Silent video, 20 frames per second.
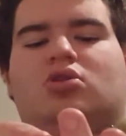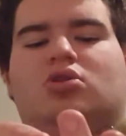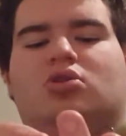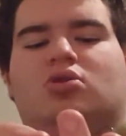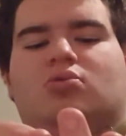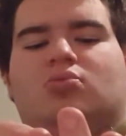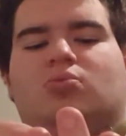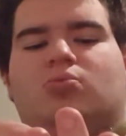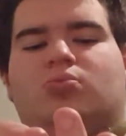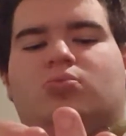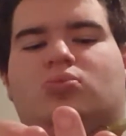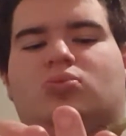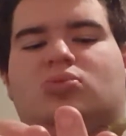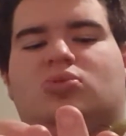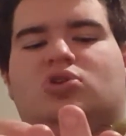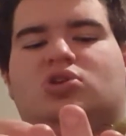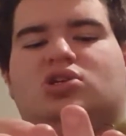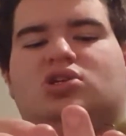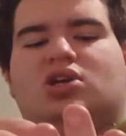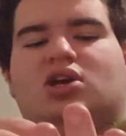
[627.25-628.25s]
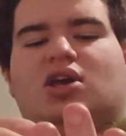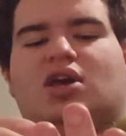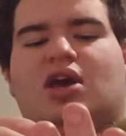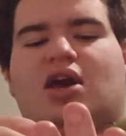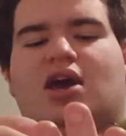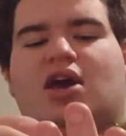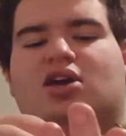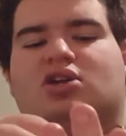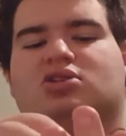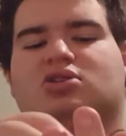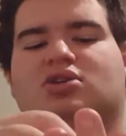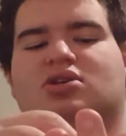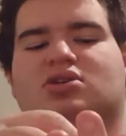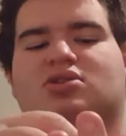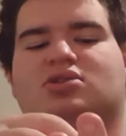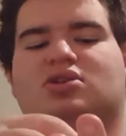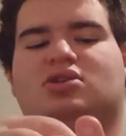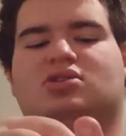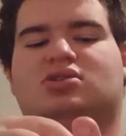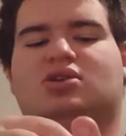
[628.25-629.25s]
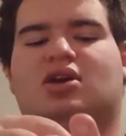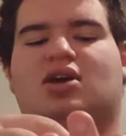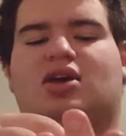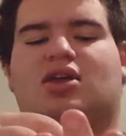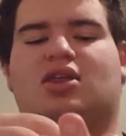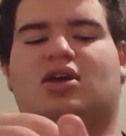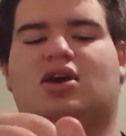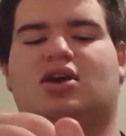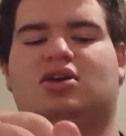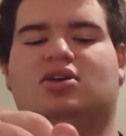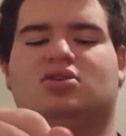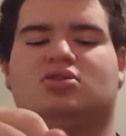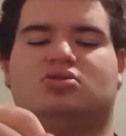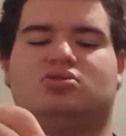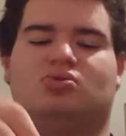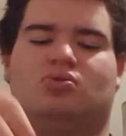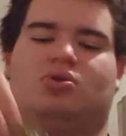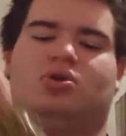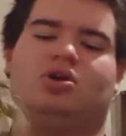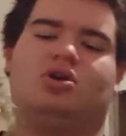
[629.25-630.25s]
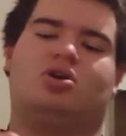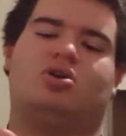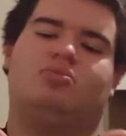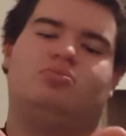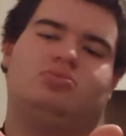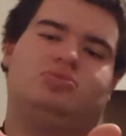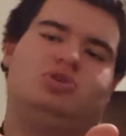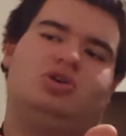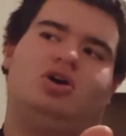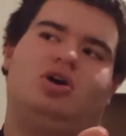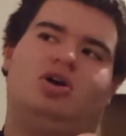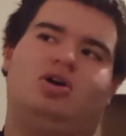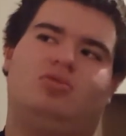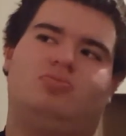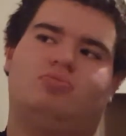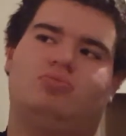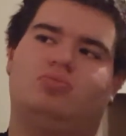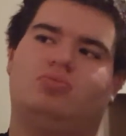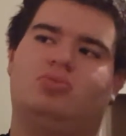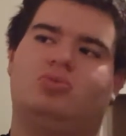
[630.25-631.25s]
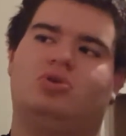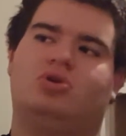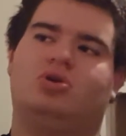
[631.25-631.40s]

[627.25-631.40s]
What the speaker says: The jig actually sits like that, so when it comes up,